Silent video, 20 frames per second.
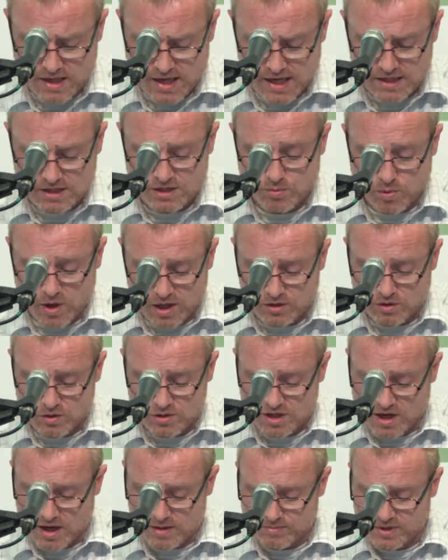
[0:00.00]
as to what
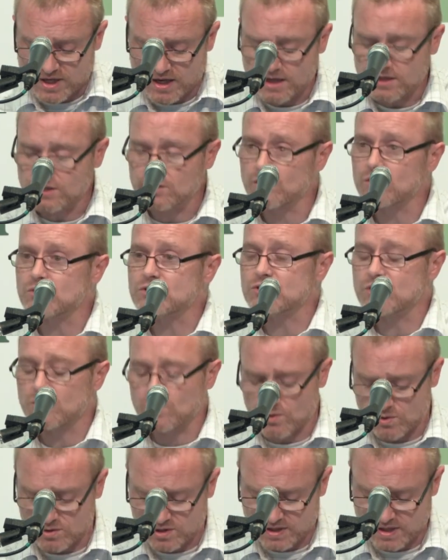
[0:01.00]
goes on behind closed
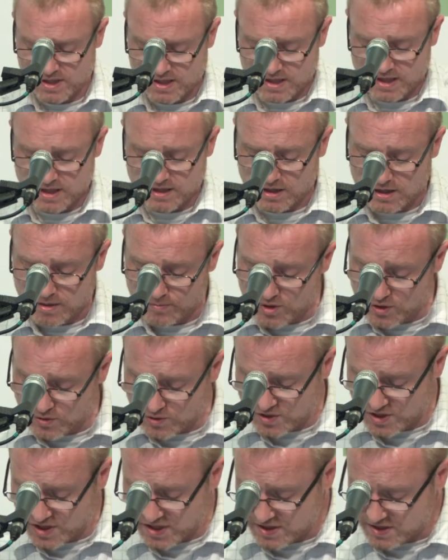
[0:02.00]
doors in our
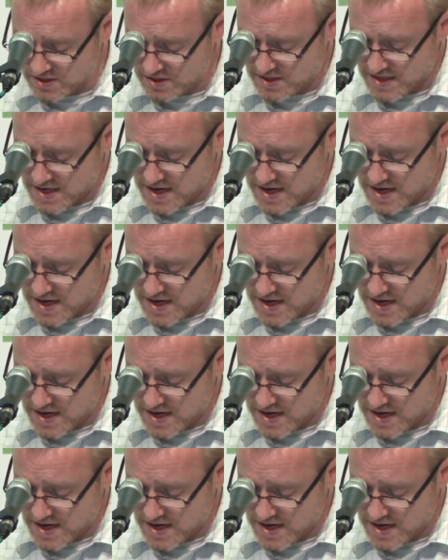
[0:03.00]
communities